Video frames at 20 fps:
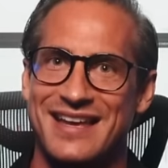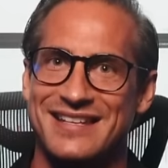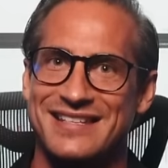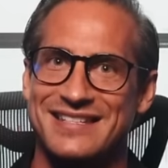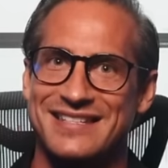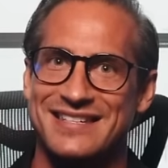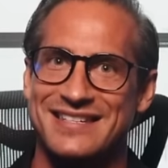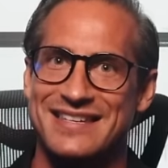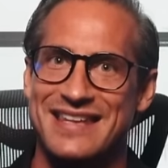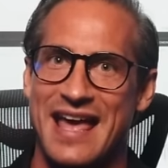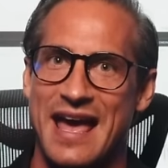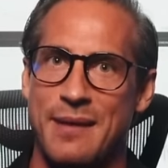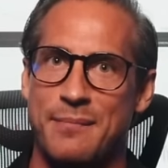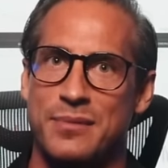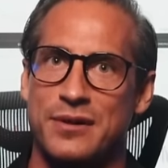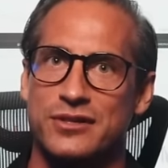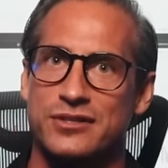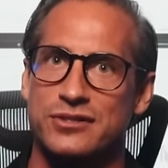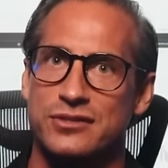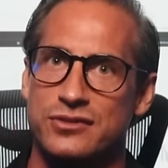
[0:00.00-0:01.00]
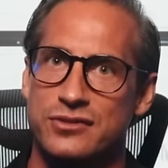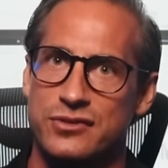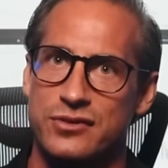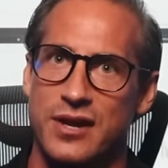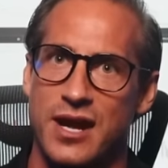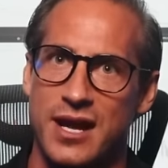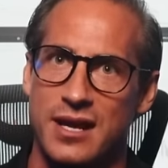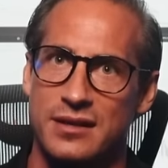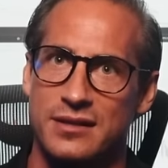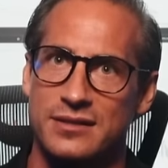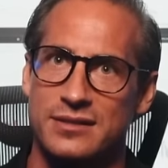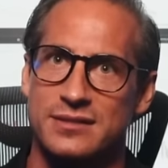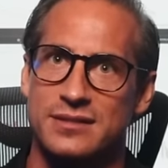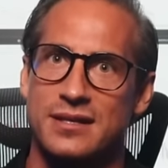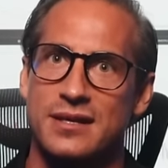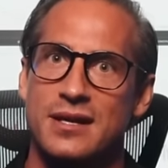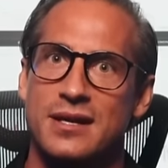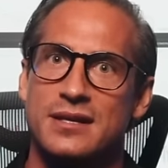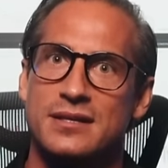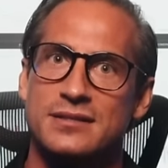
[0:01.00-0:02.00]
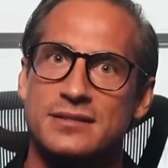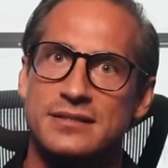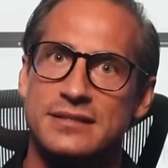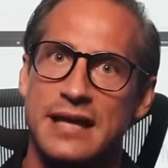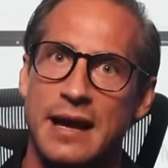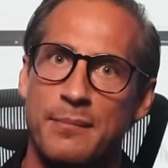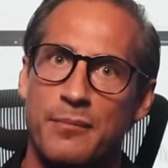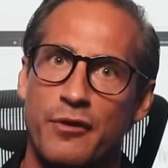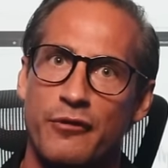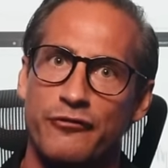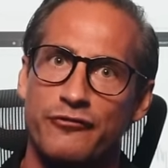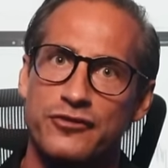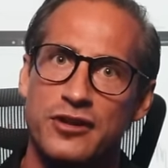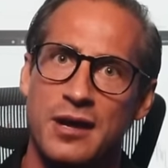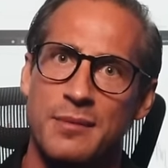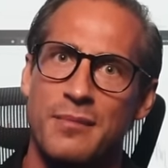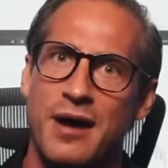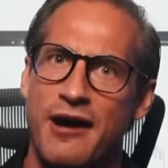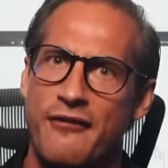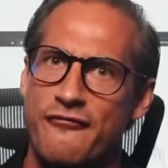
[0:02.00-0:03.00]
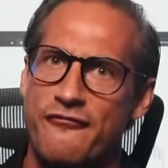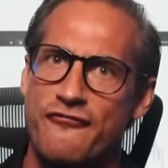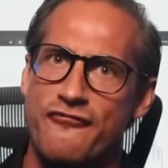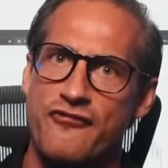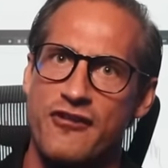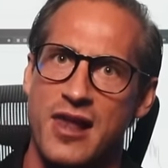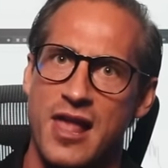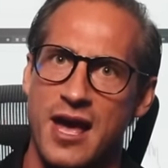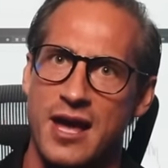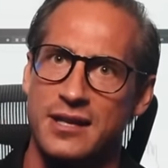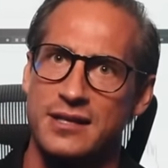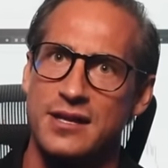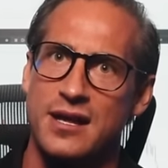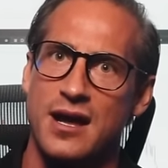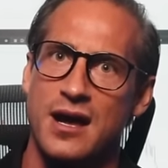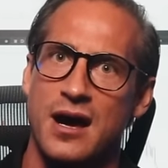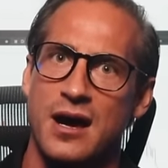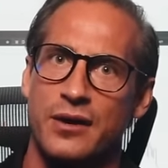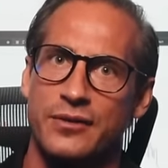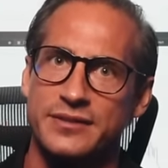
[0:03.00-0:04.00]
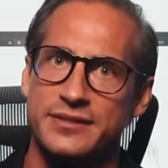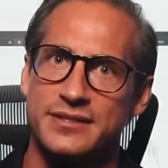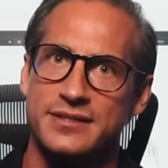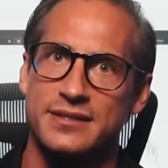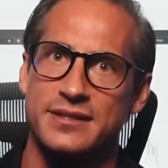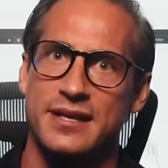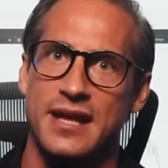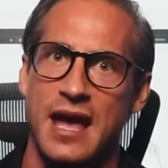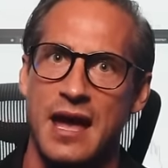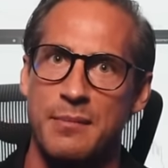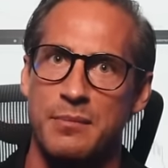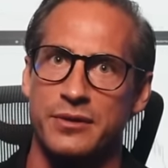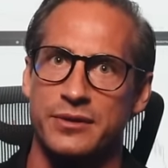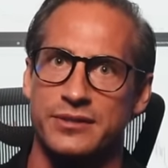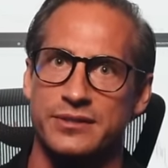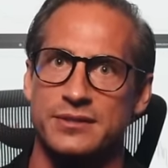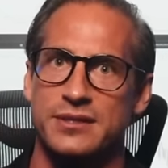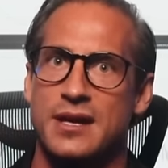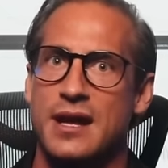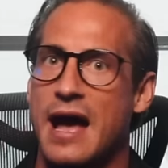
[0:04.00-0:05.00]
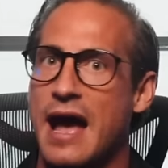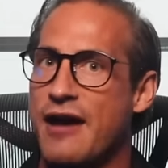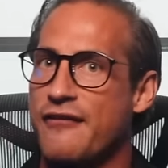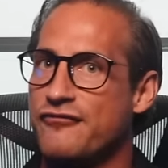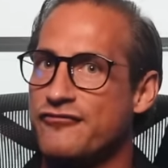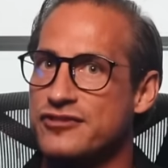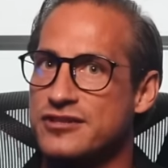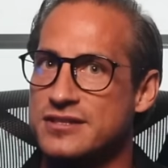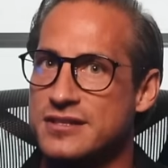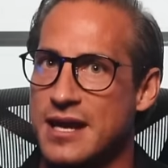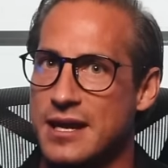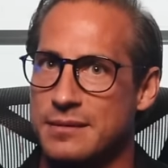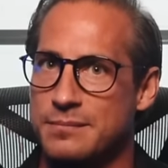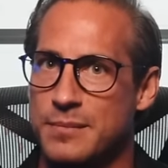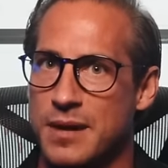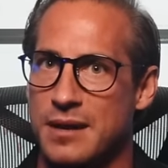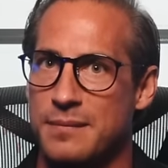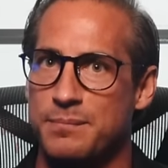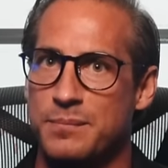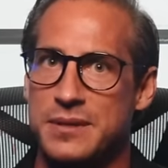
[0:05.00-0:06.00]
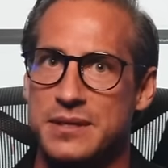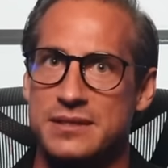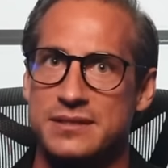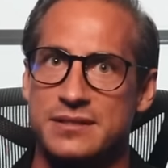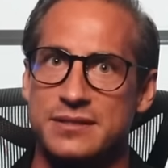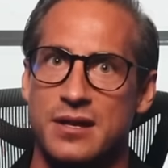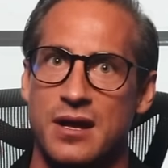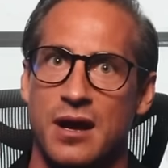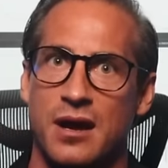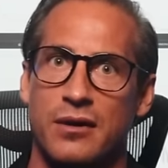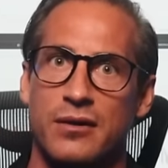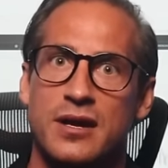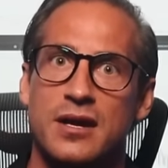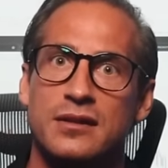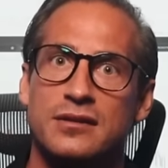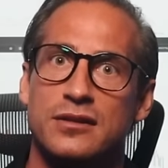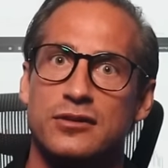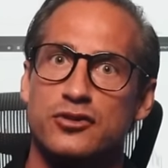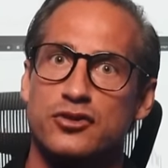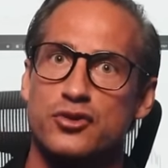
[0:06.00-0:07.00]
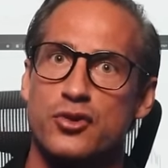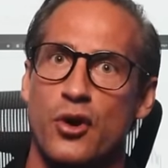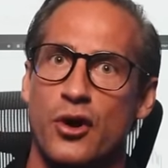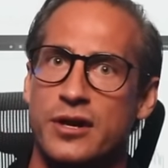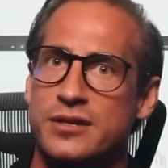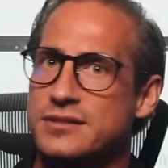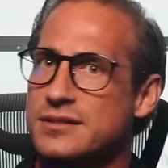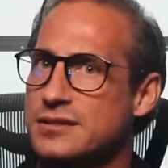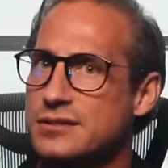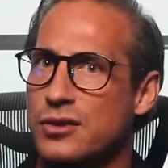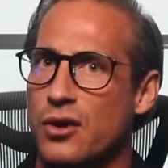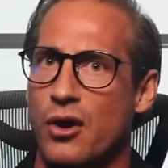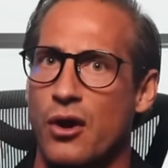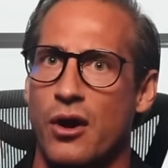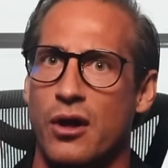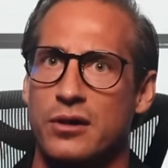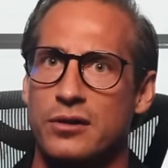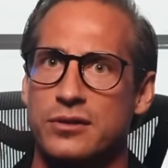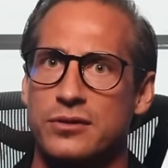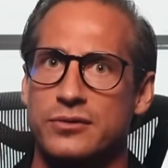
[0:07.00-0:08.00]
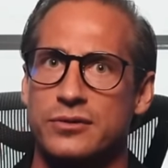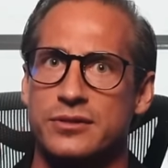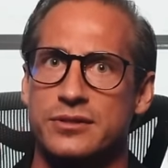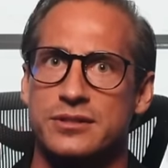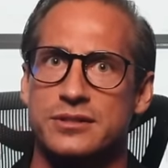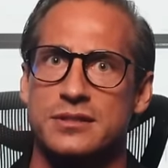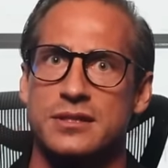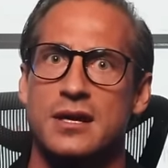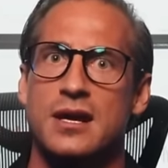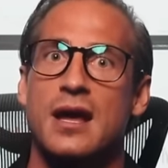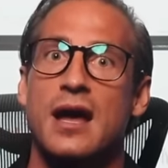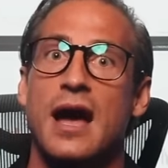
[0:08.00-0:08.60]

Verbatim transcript: established traders. Some of them are flat out scammers. I've said my piece now. The choice is all yours.